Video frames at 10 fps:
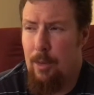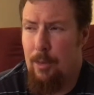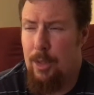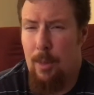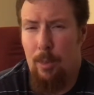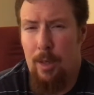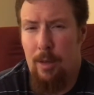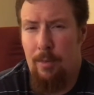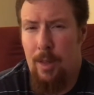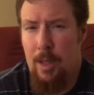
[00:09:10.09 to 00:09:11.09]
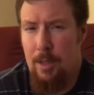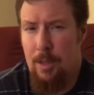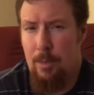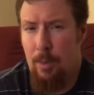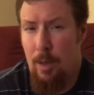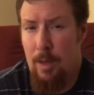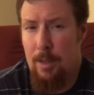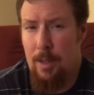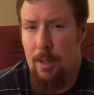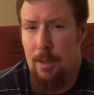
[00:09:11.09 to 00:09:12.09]
summary of this
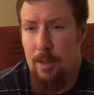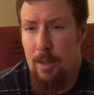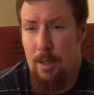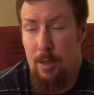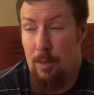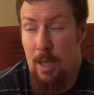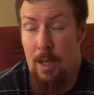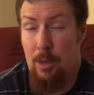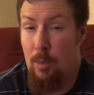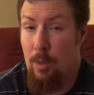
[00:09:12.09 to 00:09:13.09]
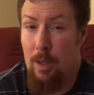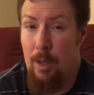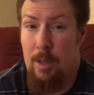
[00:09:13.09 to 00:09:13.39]
product is it tastes really good,